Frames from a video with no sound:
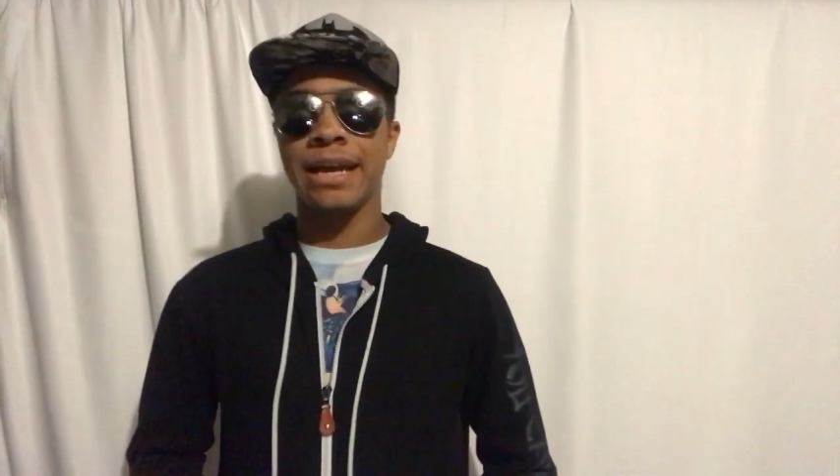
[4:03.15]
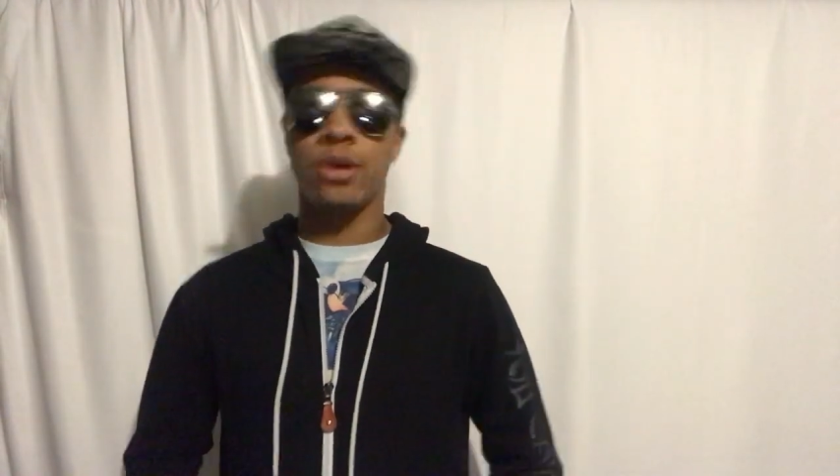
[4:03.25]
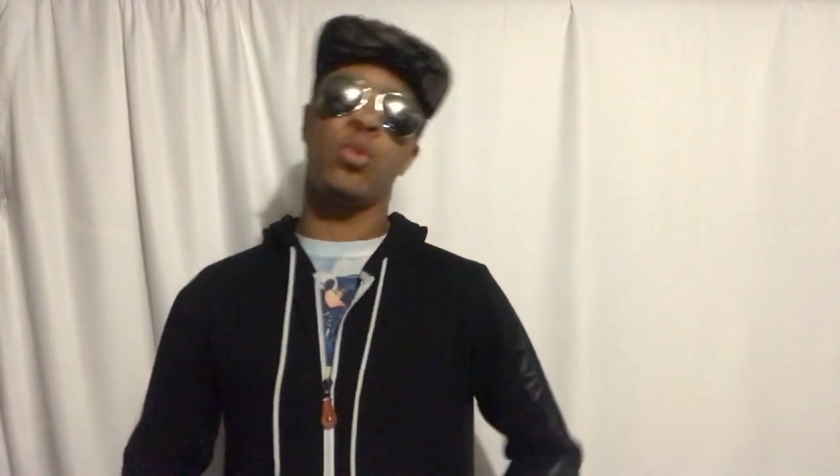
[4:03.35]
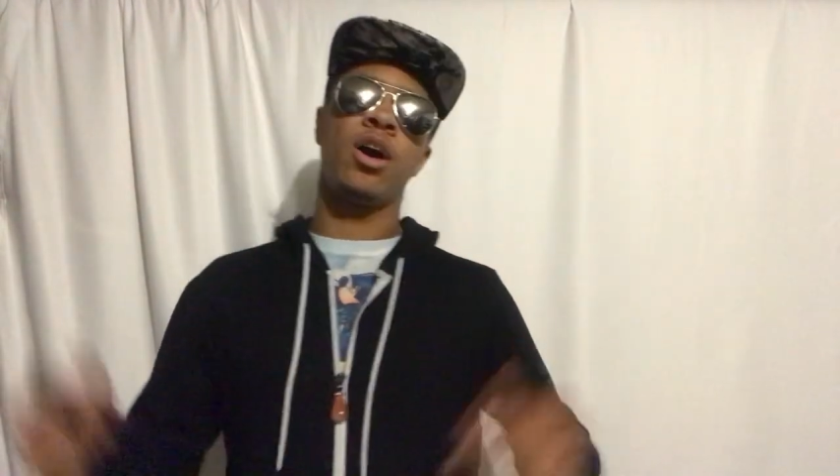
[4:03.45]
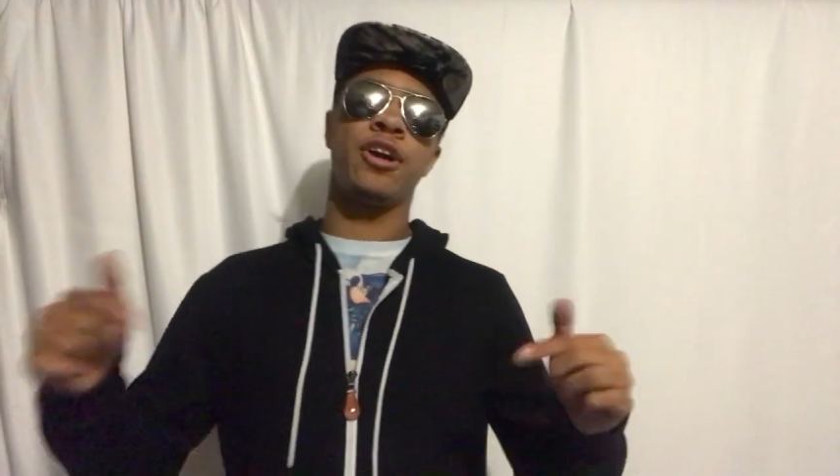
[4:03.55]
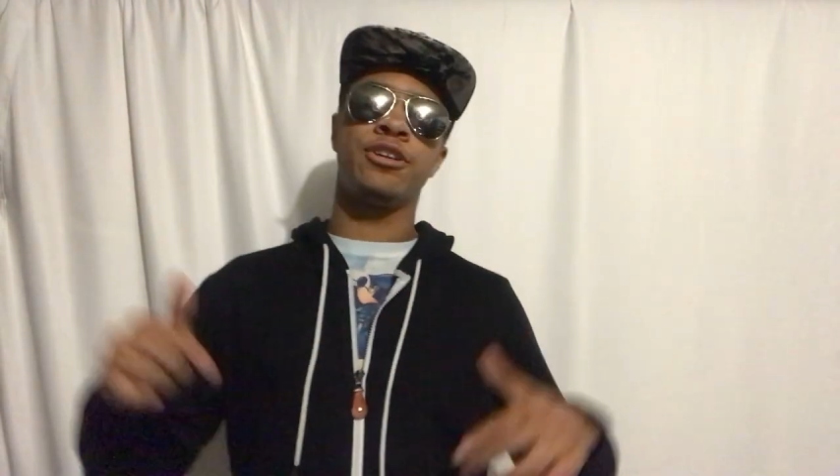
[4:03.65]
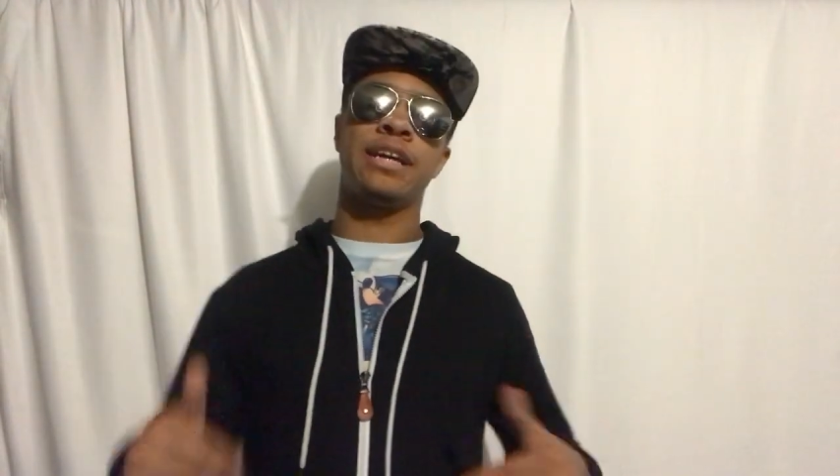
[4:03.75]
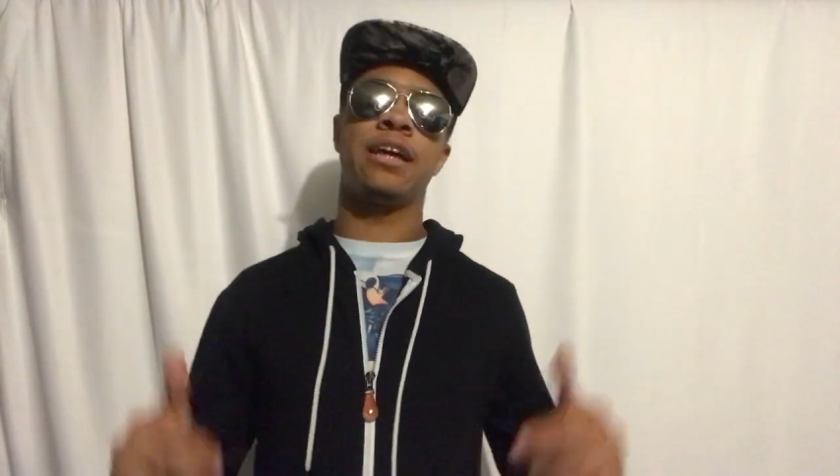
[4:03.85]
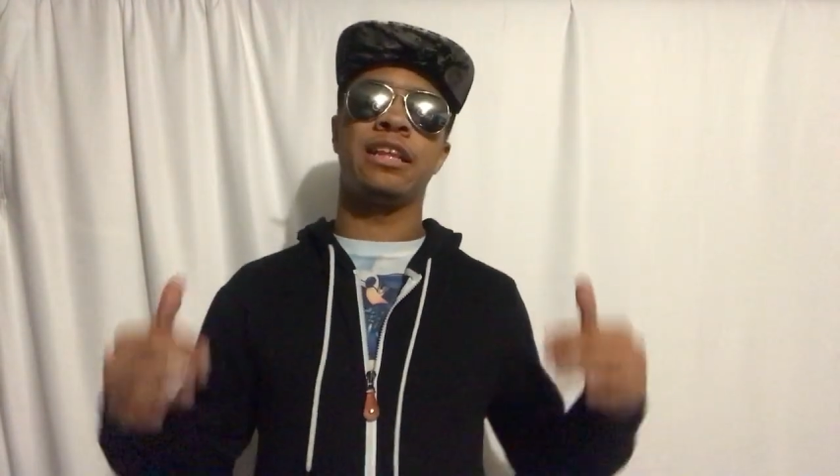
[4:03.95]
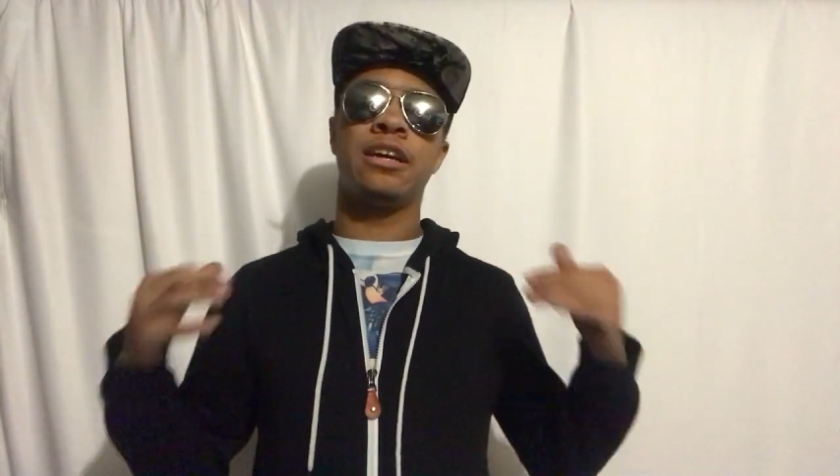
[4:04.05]
And while you're
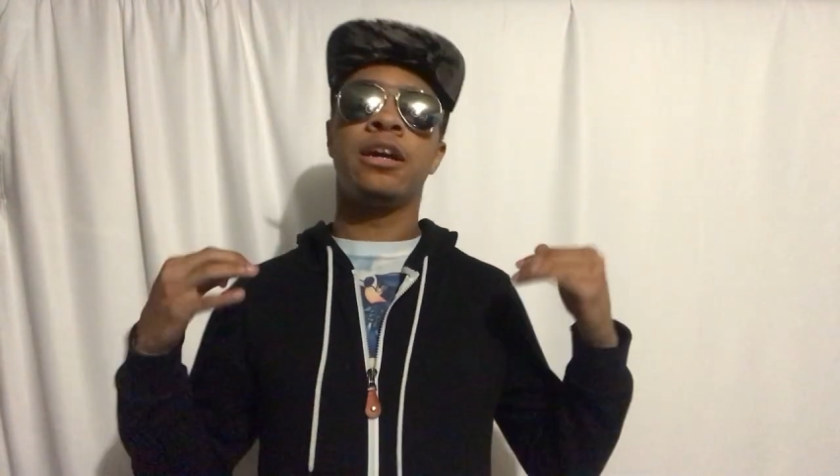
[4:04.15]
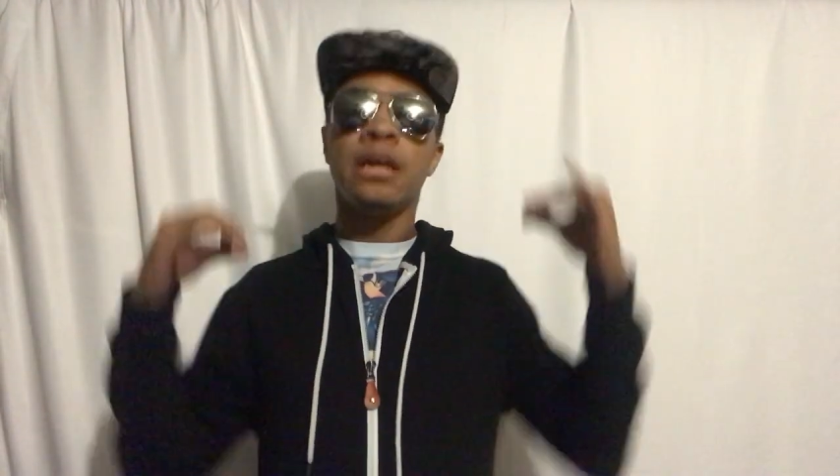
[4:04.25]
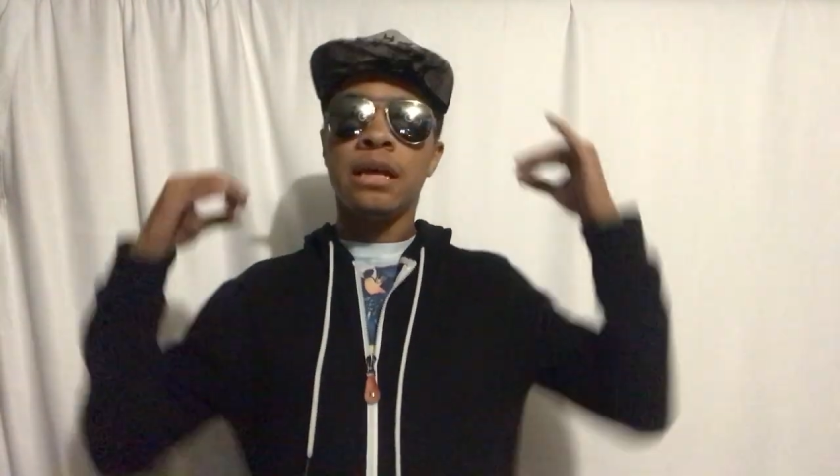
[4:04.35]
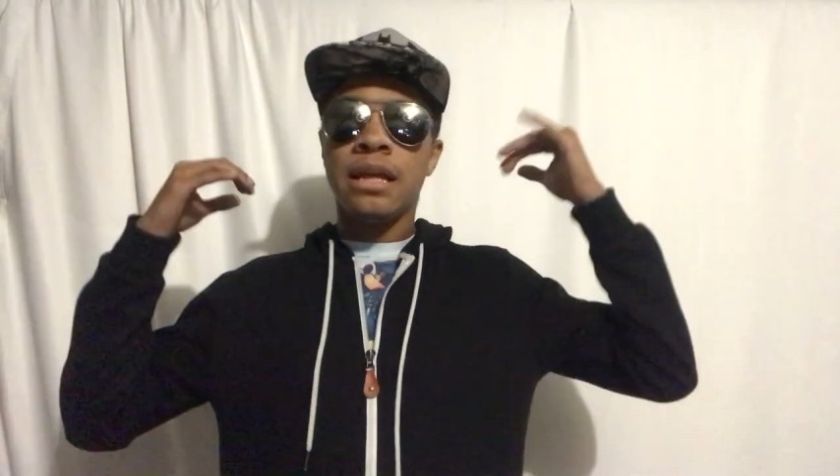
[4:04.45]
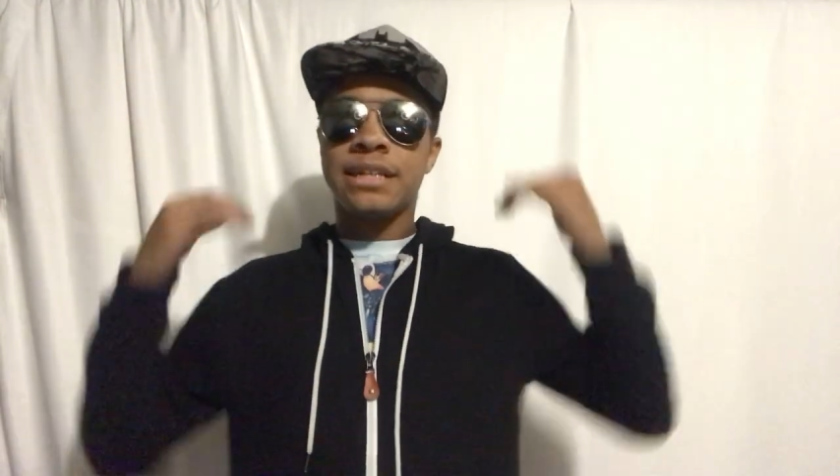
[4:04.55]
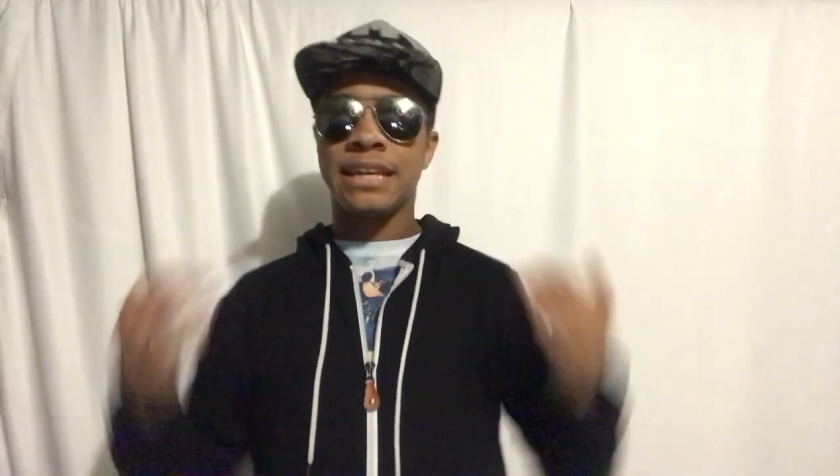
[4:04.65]
down there,